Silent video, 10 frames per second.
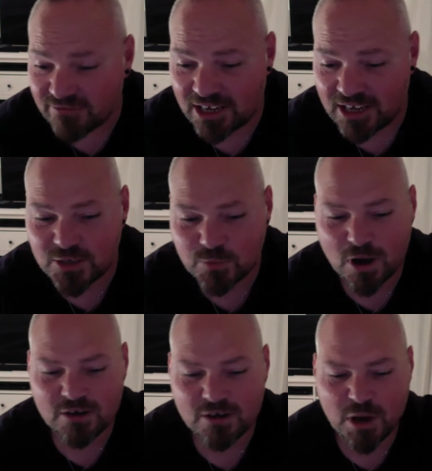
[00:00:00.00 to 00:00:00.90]
He is
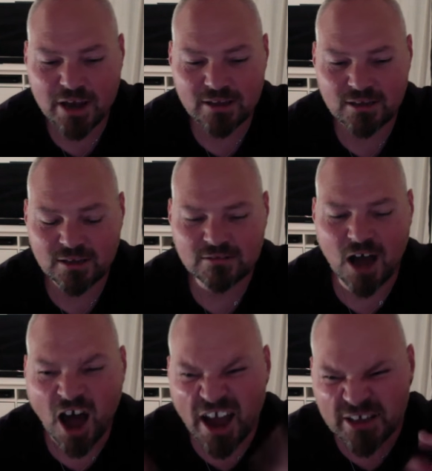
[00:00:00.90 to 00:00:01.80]
one of my
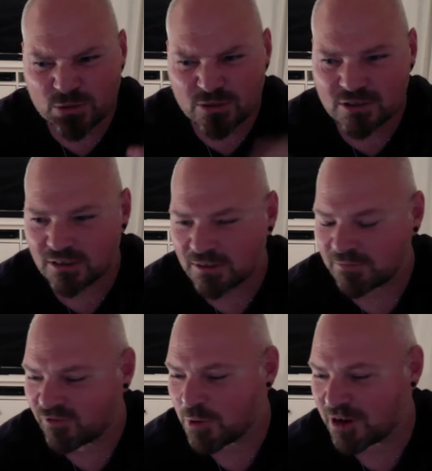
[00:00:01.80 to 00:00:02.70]
idols, um,
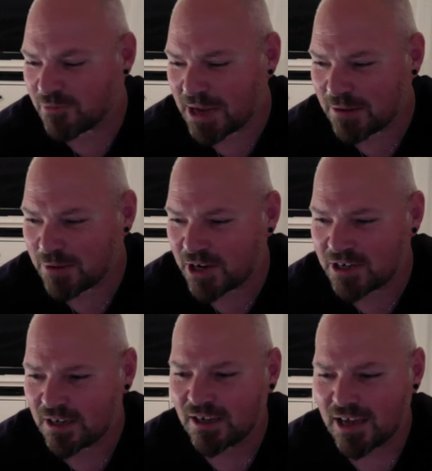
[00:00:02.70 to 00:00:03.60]
for want of a better word.
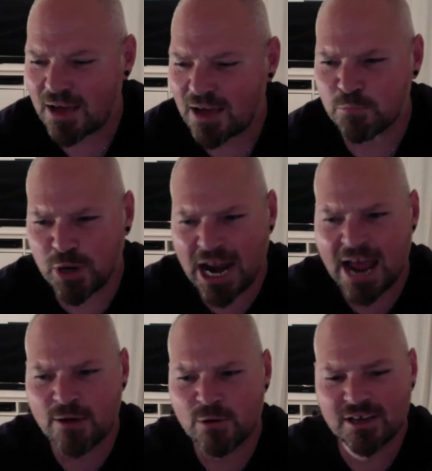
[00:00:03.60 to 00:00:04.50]
Um, but
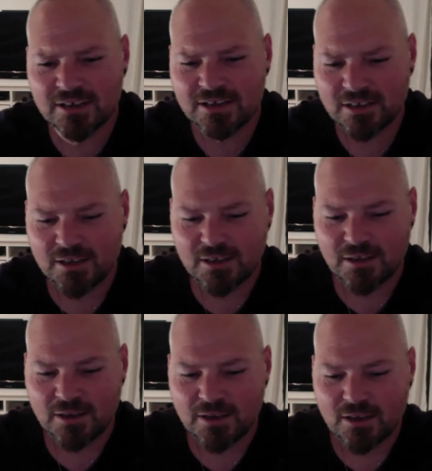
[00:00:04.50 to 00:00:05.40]
our
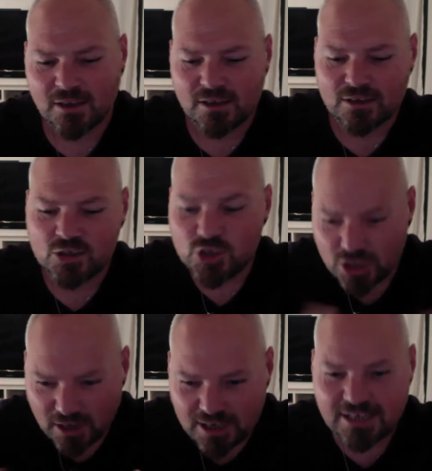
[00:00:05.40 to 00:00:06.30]

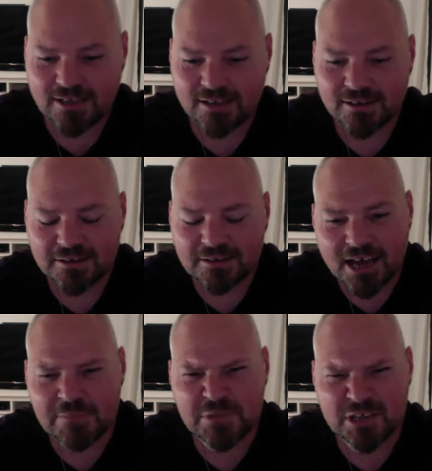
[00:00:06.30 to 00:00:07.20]
journey
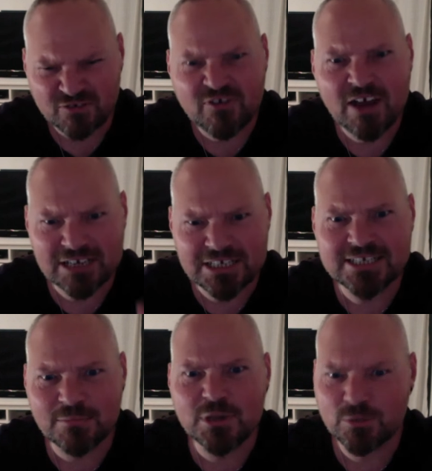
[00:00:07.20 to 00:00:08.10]
um, is very
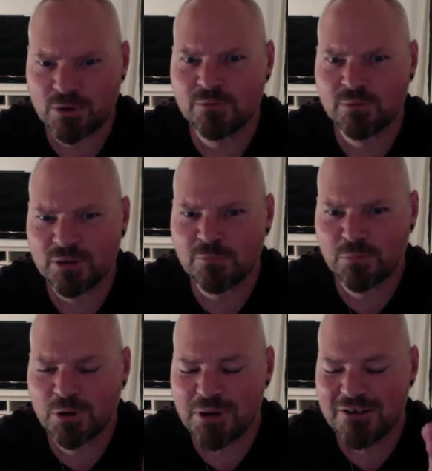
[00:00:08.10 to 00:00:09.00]
similar. We were,
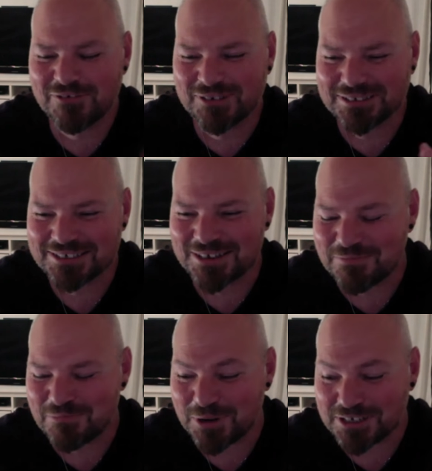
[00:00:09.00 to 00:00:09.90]
were both at
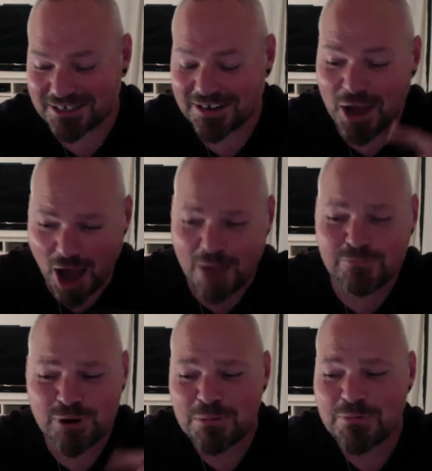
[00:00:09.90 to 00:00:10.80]
certain points, and I'm
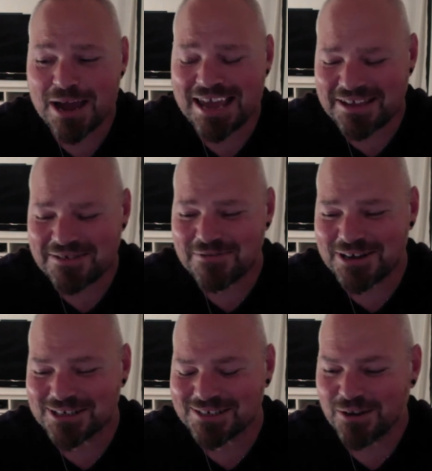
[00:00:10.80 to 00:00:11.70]
probably where he
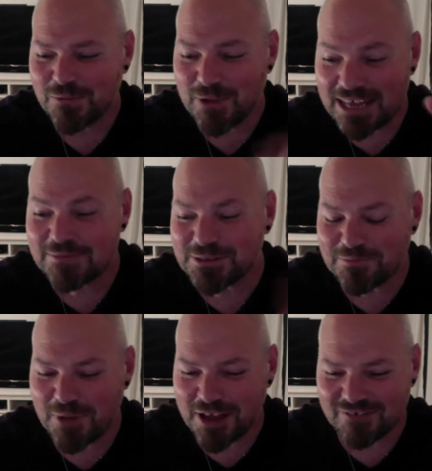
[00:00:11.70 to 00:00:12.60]
was when he was
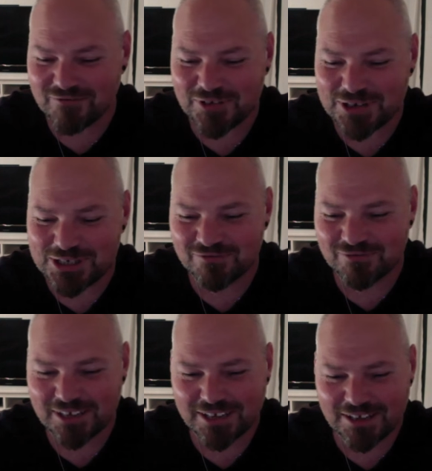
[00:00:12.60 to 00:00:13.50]
on the verge of
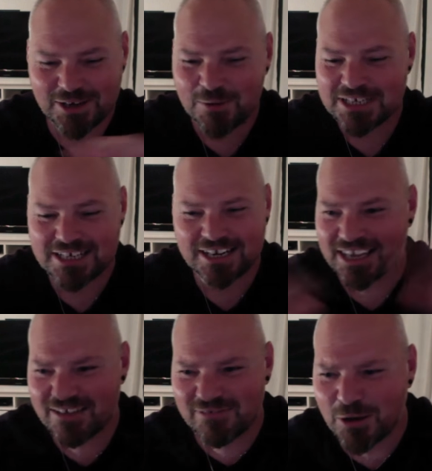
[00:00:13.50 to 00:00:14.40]
quitting and
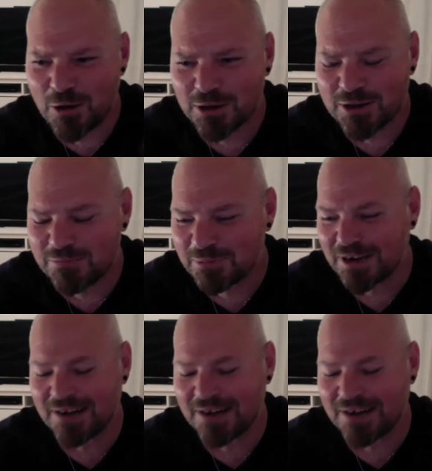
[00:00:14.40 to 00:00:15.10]
giving it all up and what